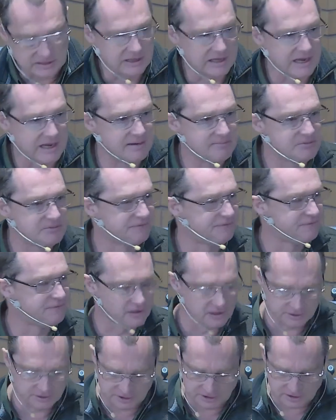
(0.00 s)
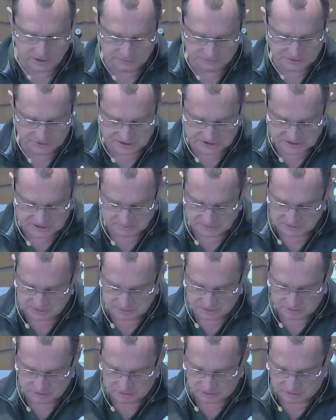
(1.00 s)
They claim to follow the Old
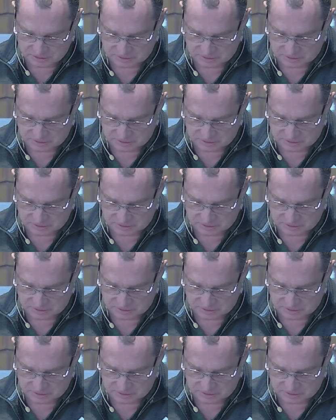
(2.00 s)
Testament